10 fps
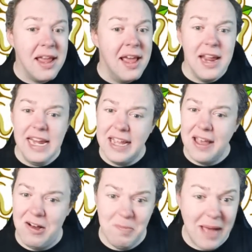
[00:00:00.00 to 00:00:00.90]
He can't
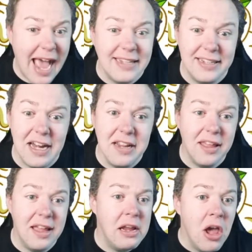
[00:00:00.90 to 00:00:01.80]
pass
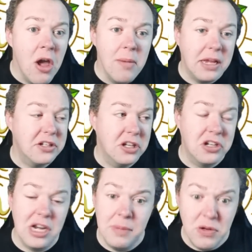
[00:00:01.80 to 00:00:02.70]
anything because there's going
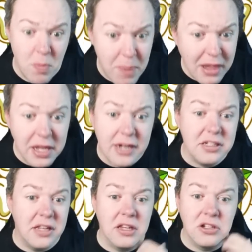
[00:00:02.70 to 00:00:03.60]
to be rebellions
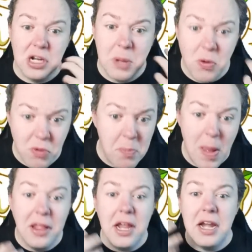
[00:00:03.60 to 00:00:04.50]
and there's going to be a
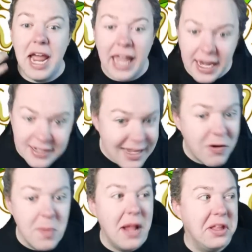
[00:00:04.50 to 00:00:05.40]
rebellion against that
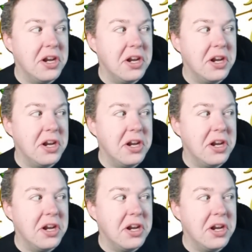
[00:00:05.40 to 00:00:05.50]
rebellion.